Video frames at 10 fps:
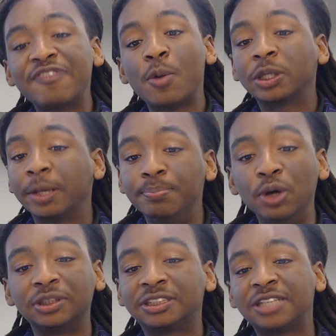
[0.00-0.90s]
faith in what the
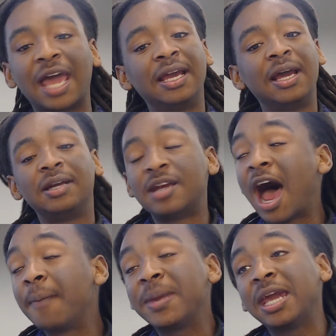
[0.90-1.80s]
music say,
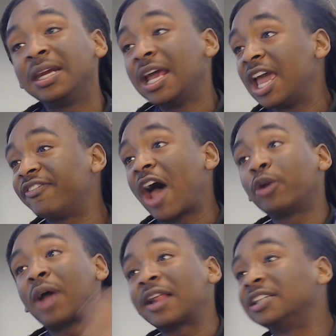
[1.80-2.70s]
nah, man, if
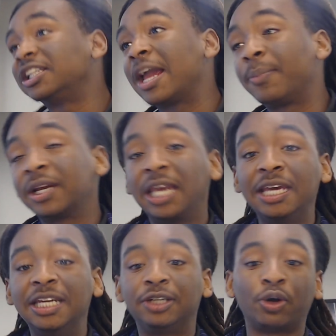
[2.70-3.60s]
I don't got this
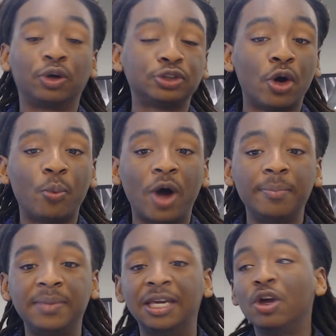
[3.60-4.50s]
Lamborghini, girls don't
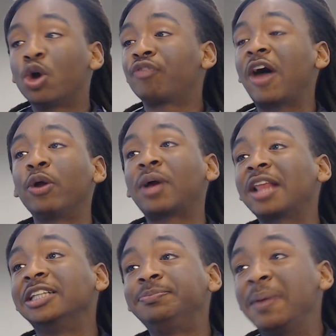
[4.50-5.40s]
want me. Or if I don't
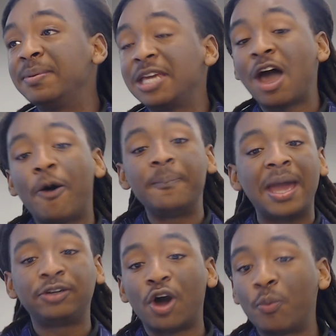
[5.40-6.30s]
got this BBL,
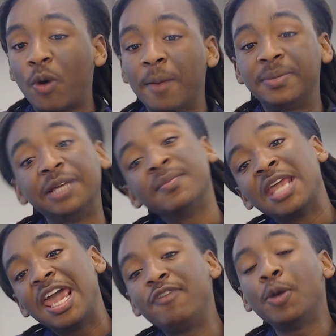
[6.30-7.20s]
men don't want me.
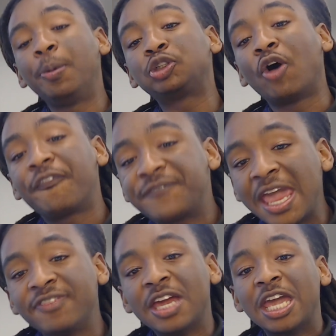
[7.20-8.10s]
If you put your
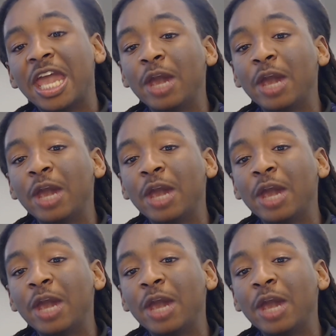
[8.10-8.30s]
faith